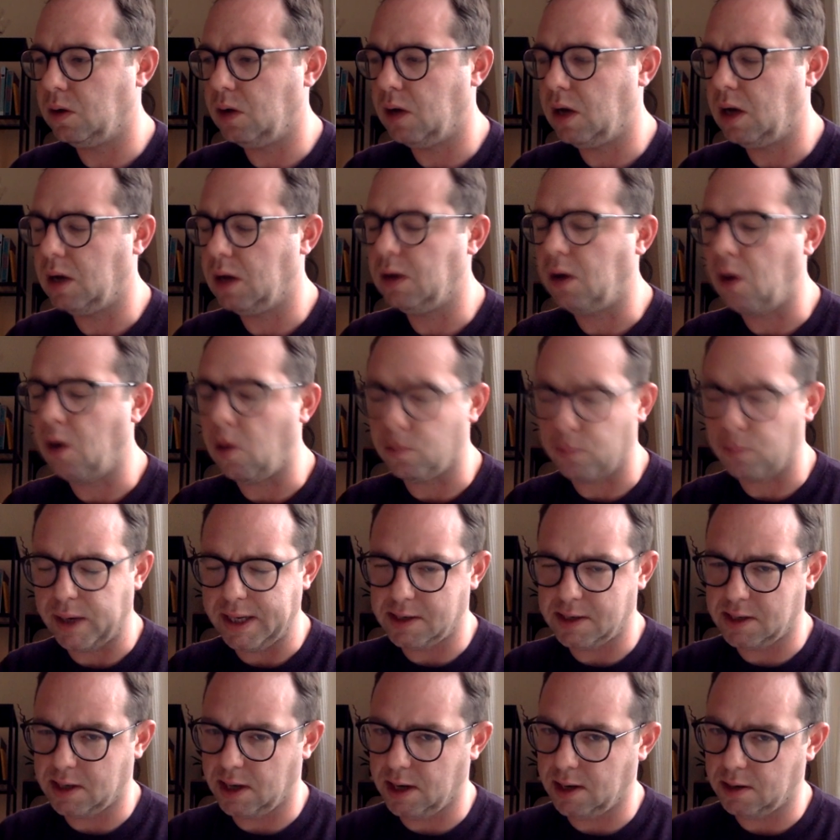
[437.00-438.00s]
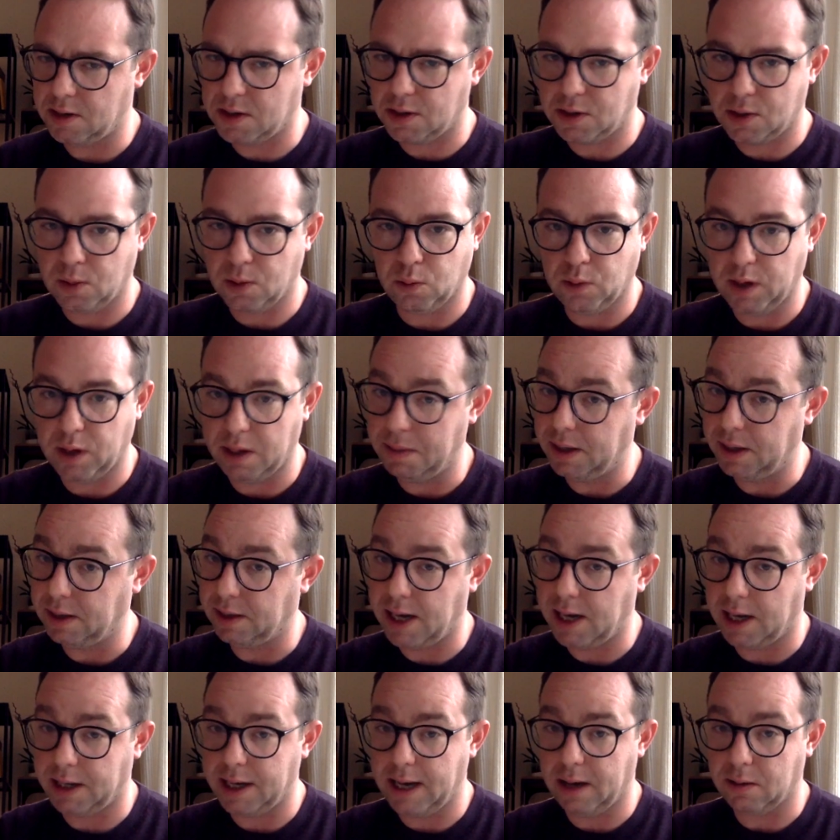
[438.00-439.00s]
lot of research that's already been
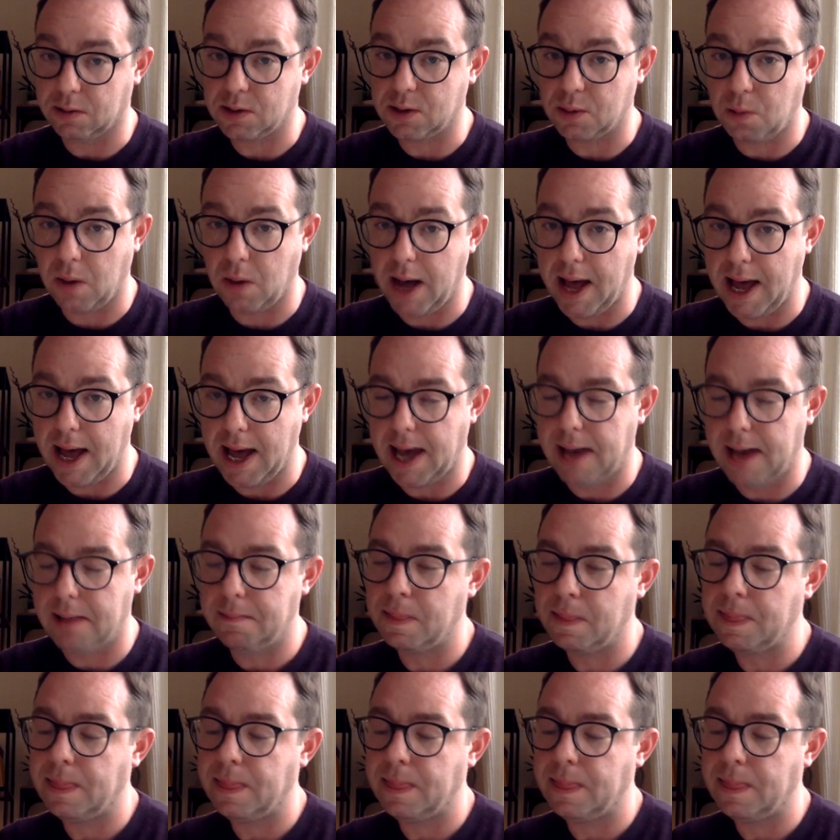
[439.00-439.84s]
done elsewhere